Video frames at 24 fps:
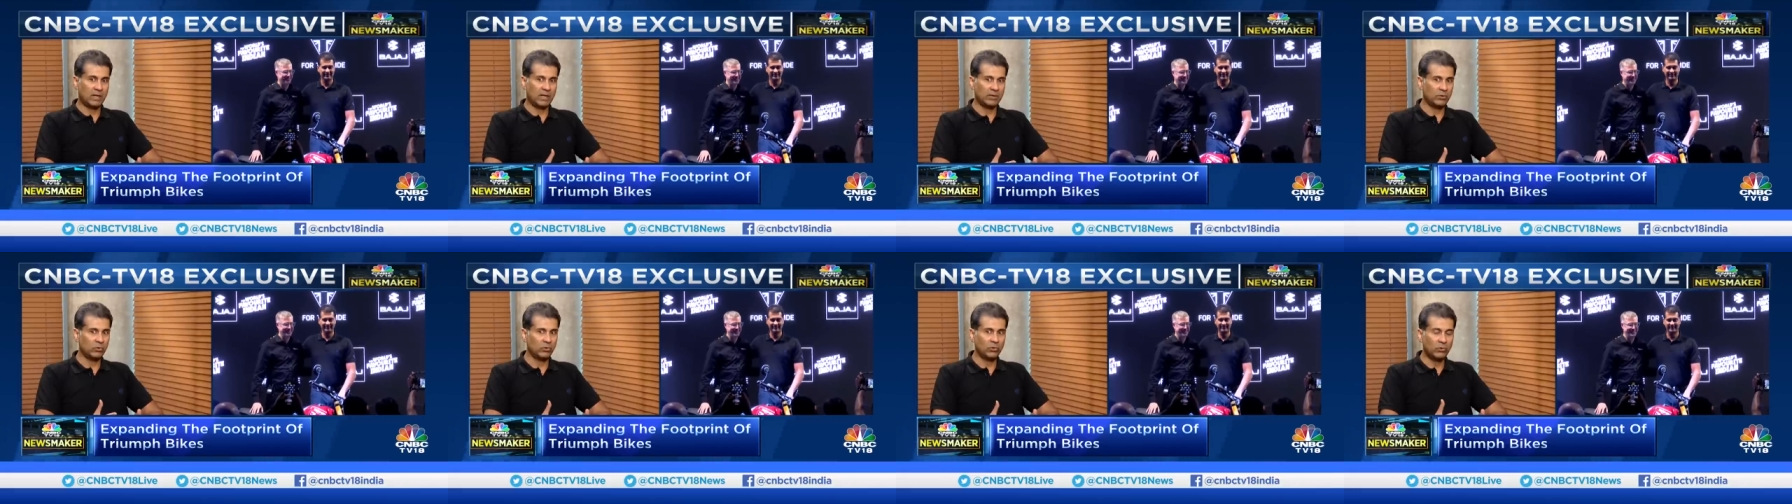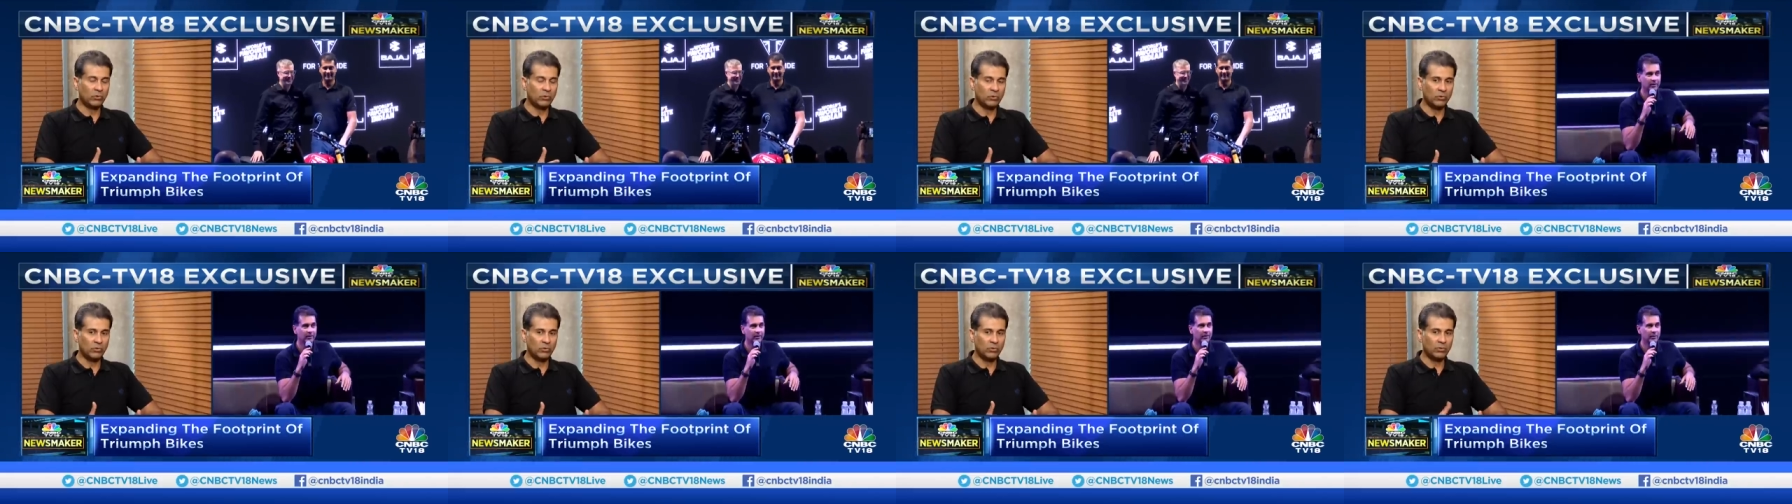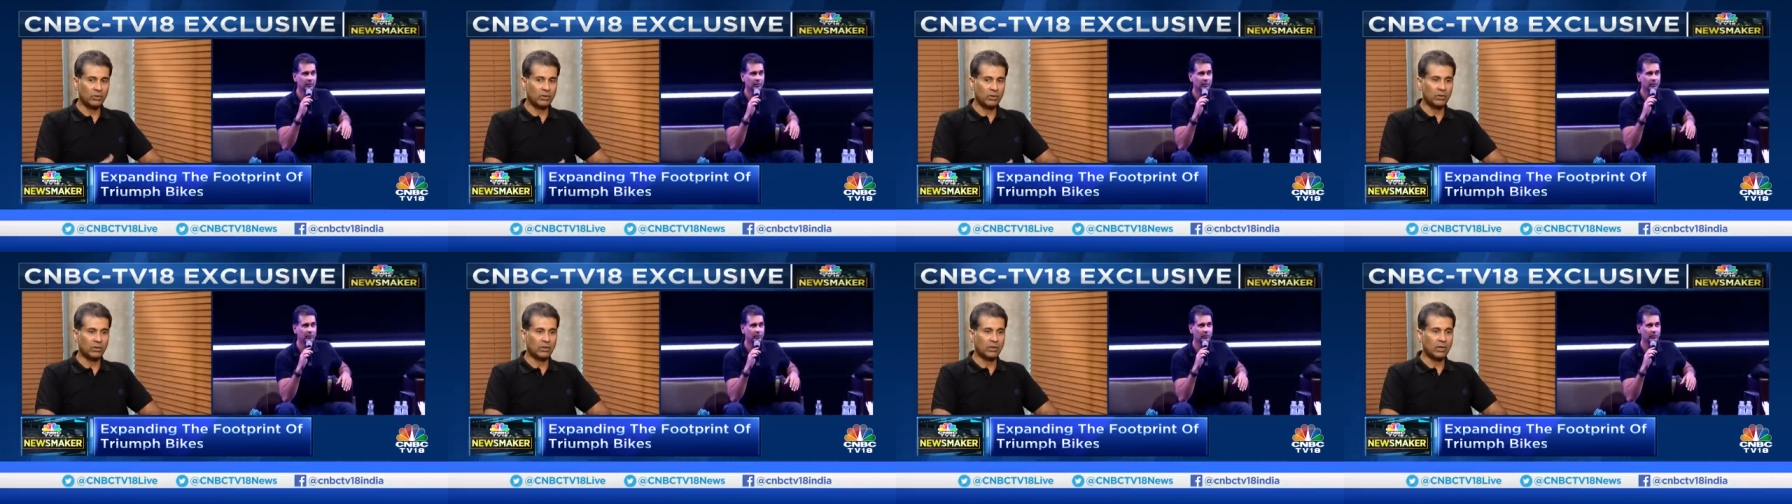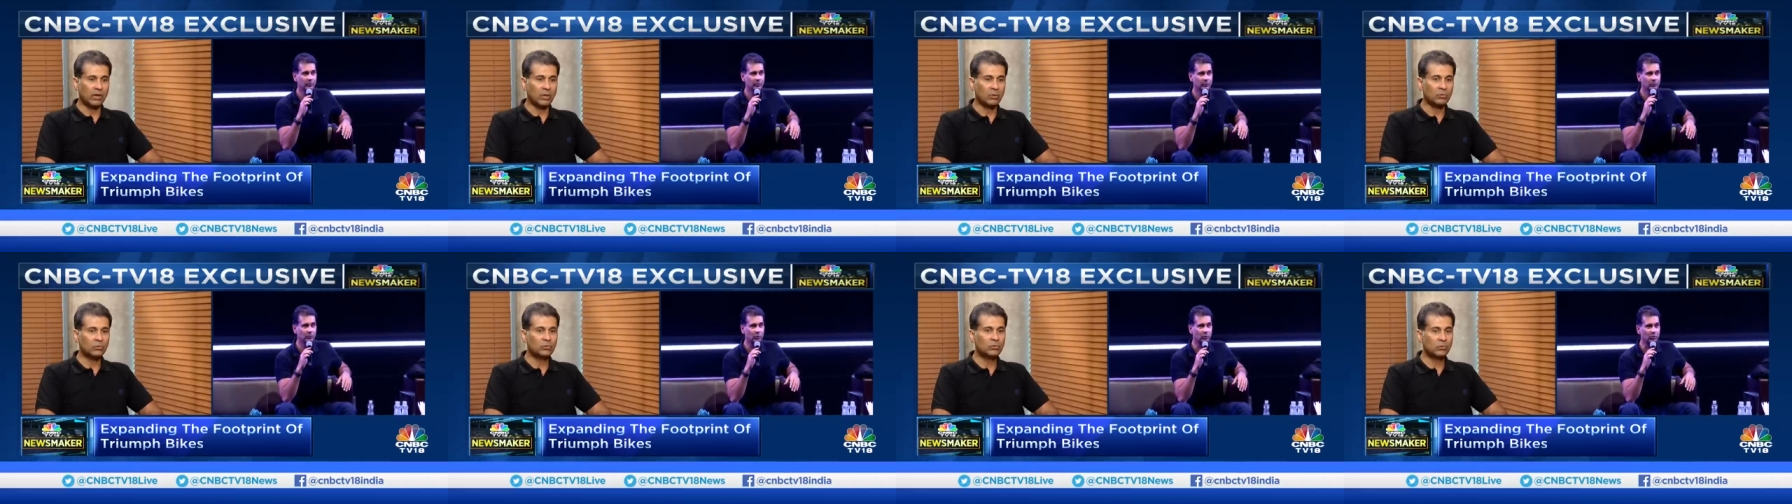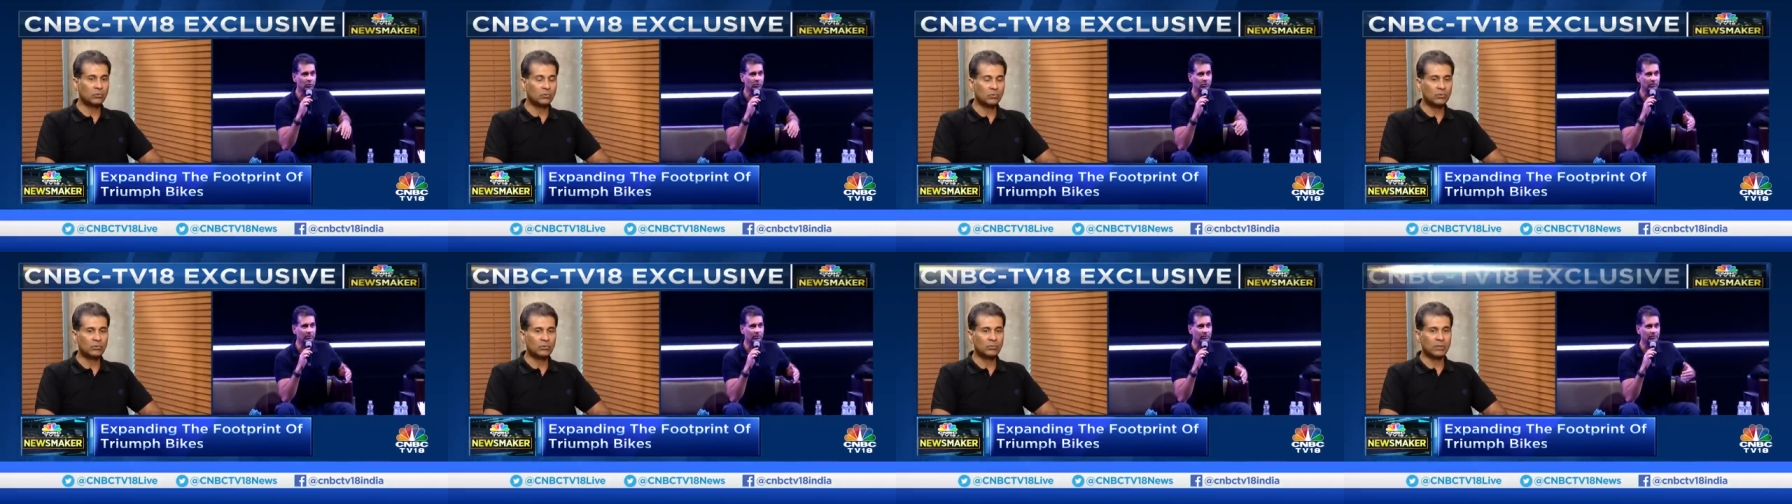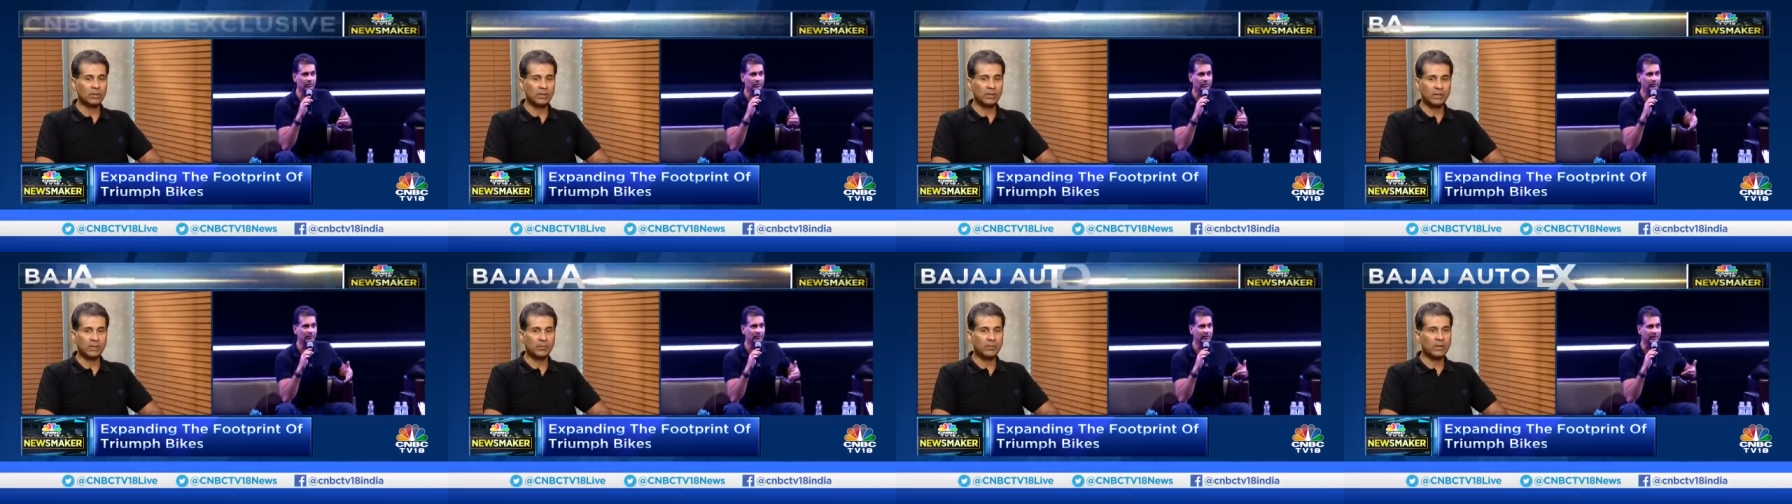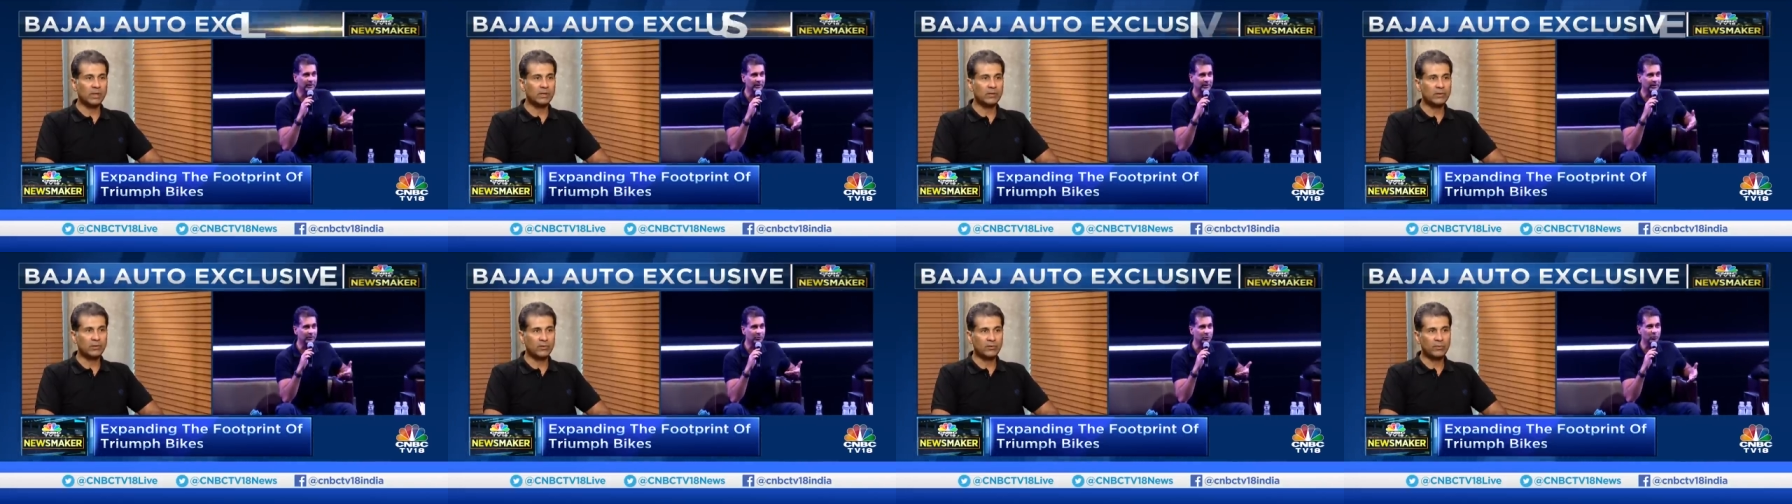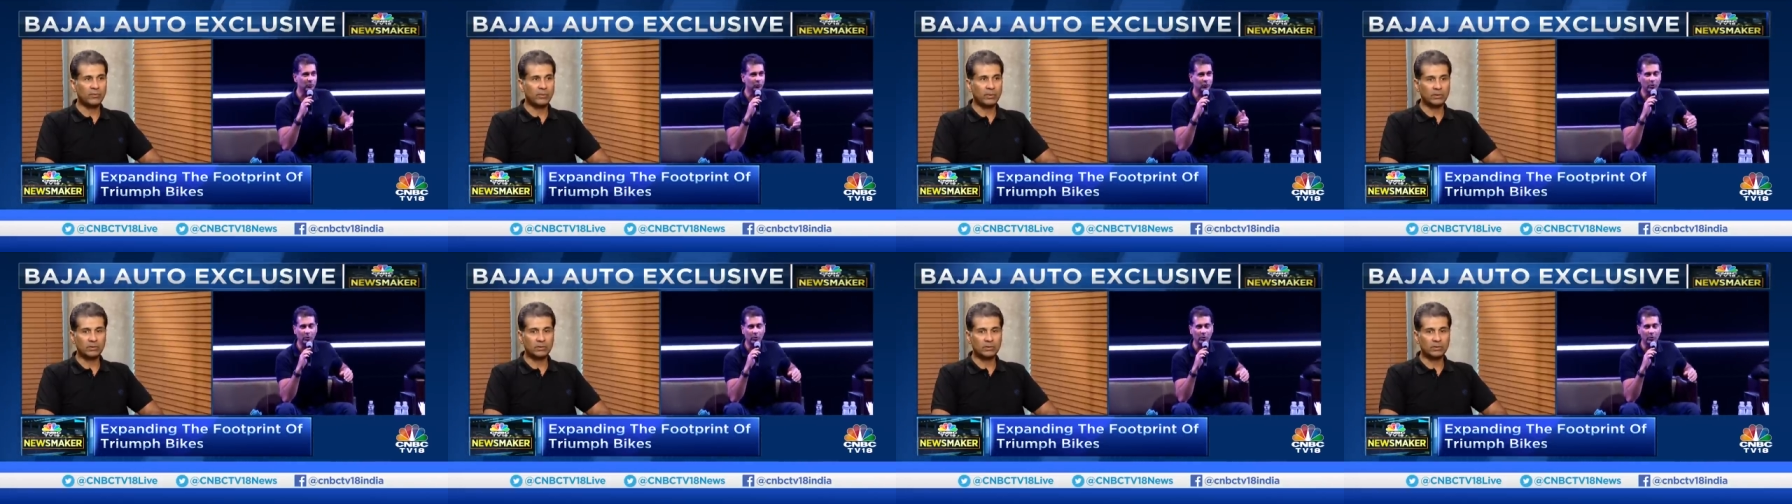I don't know uh, how soon, but in a matter of